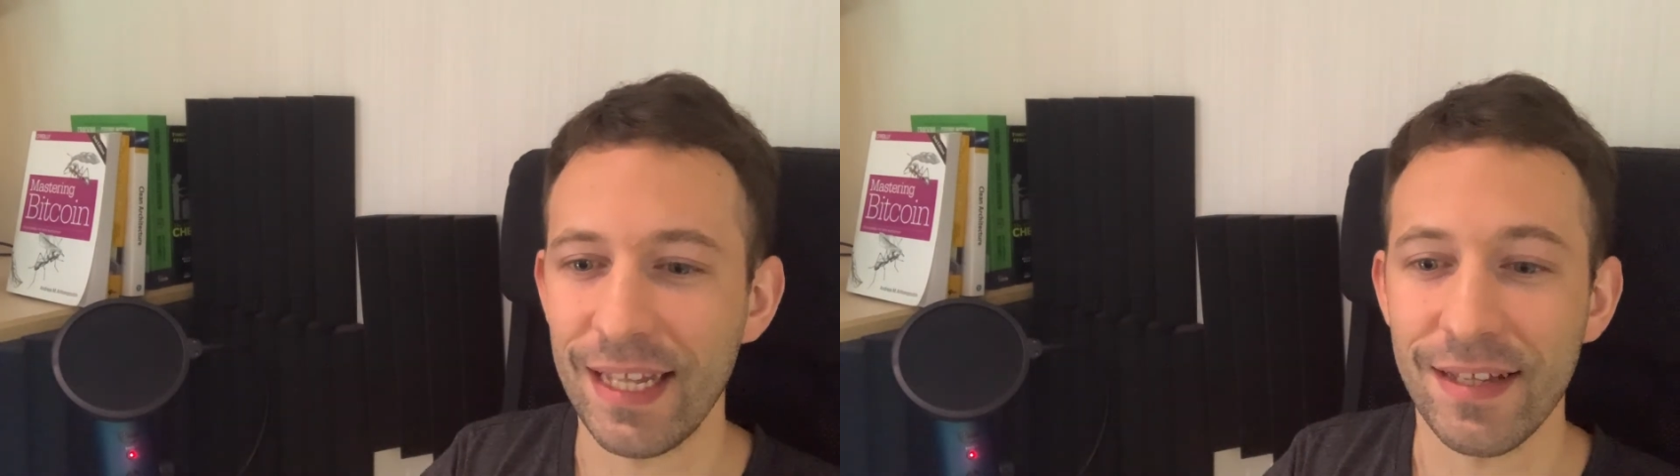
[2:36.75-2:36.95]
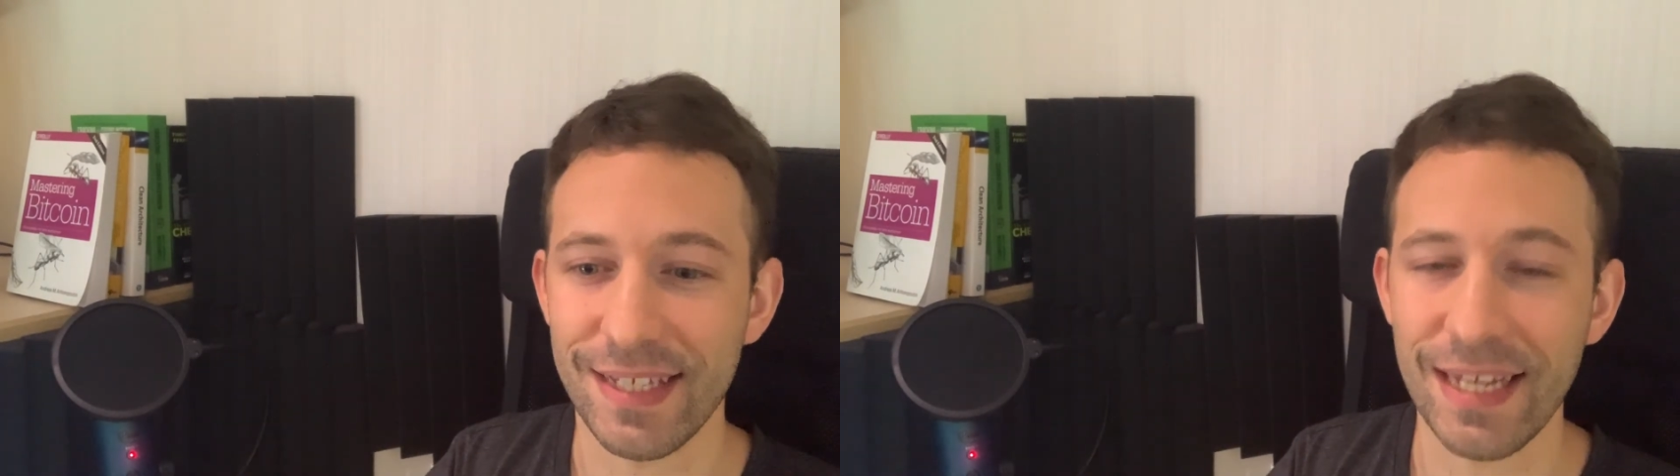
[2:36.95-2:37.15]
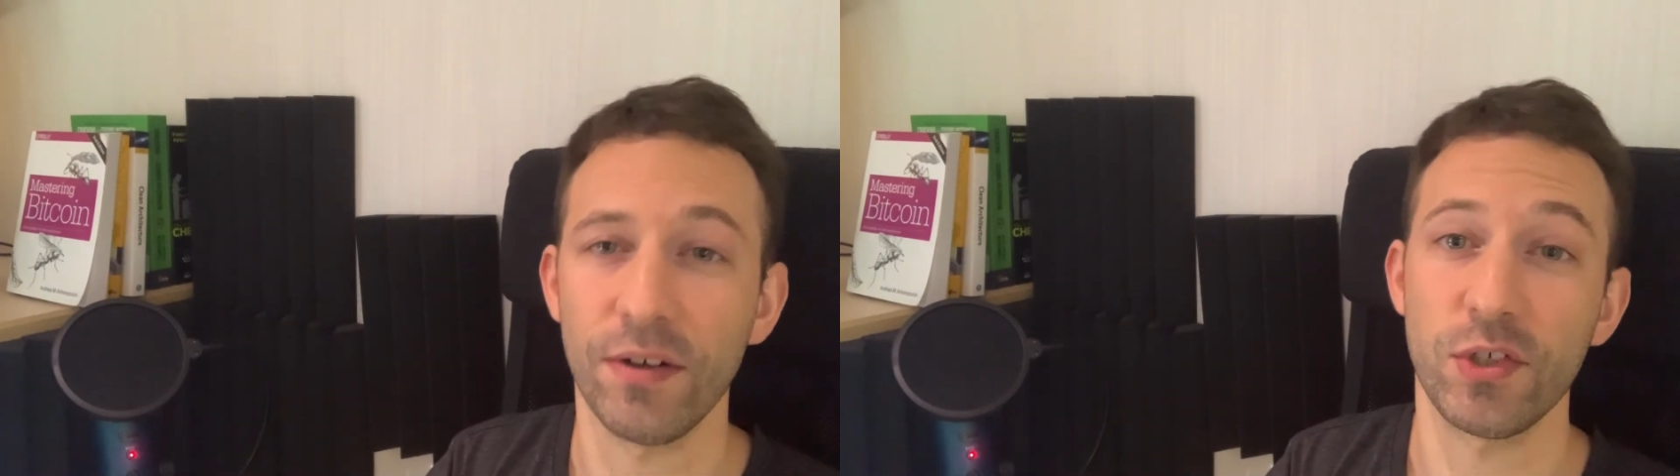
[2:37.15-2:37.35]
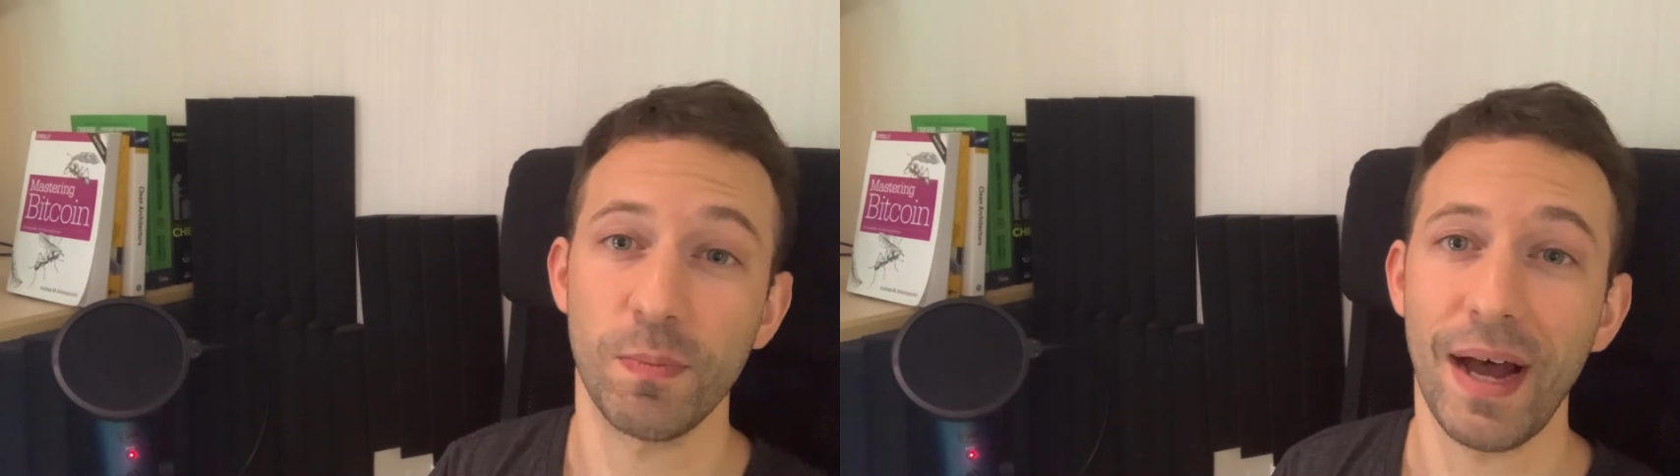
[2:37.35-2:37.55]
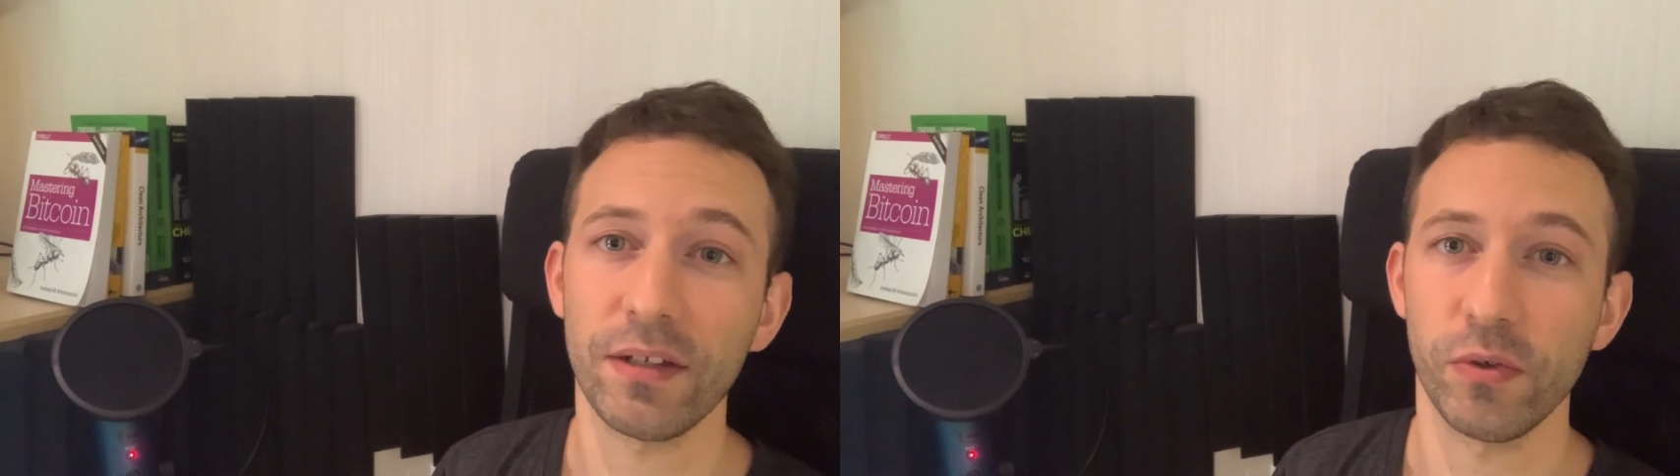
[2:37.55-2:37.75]
in a single
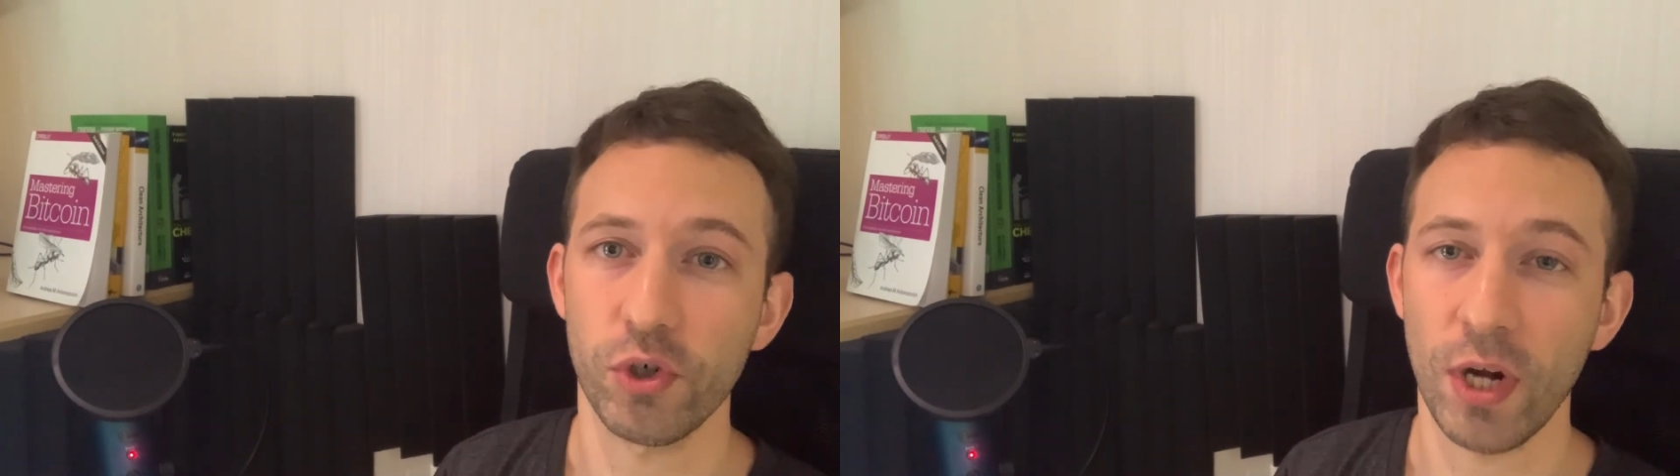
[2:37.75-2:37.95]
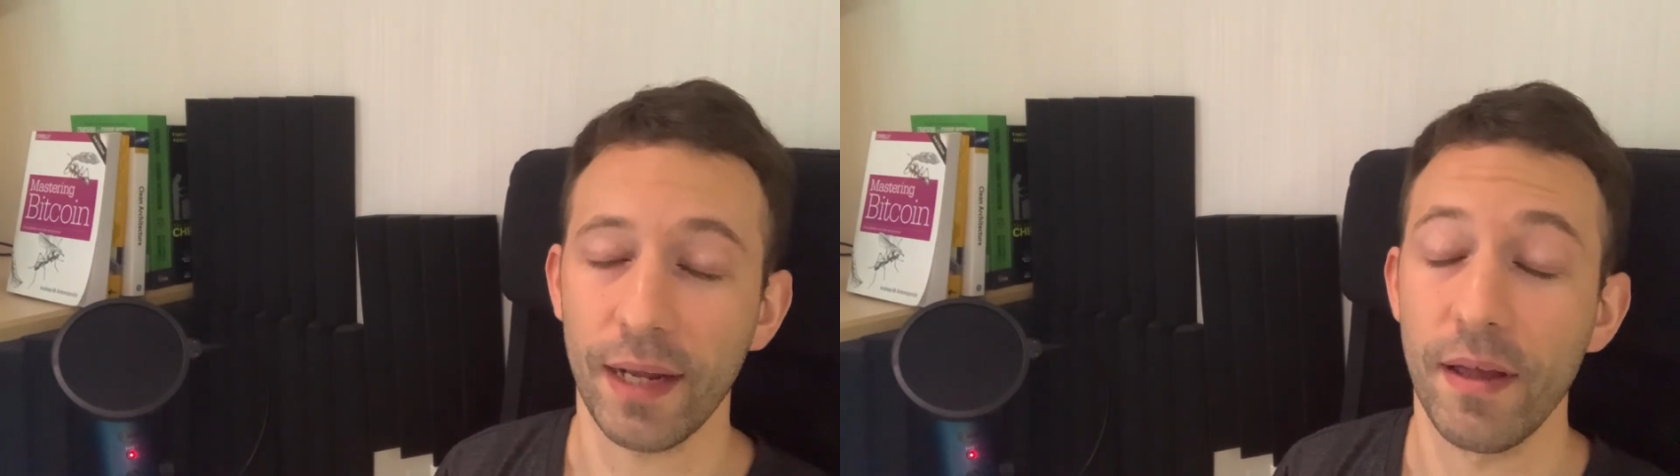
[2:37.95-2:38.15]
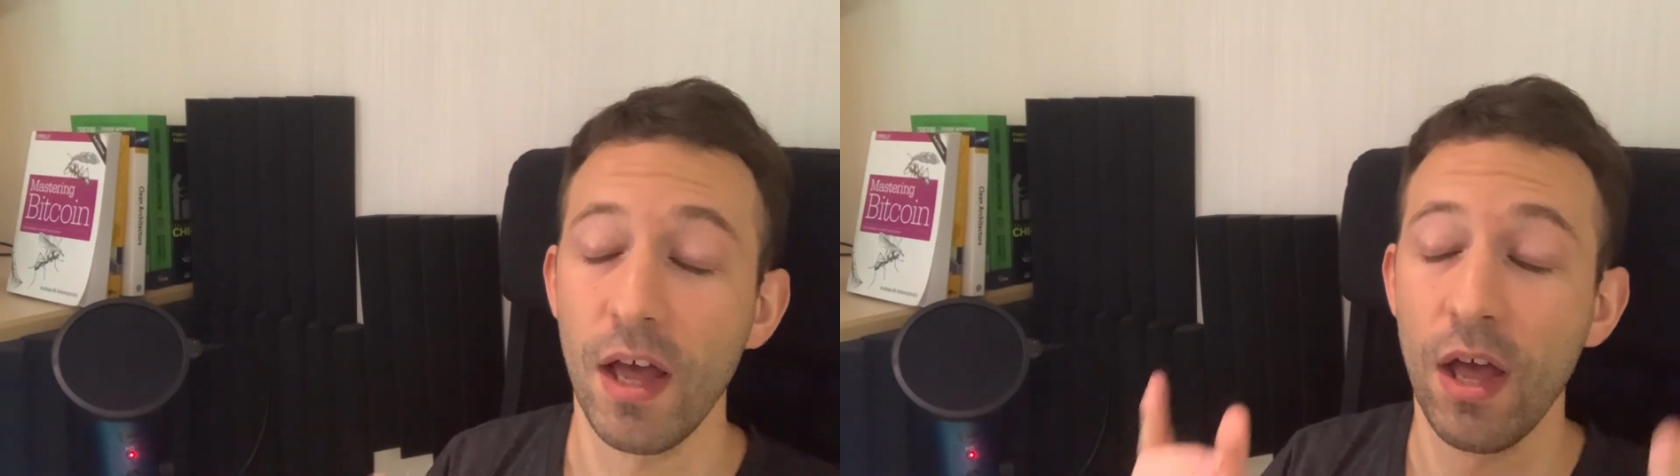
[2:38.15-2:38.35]
smart contract.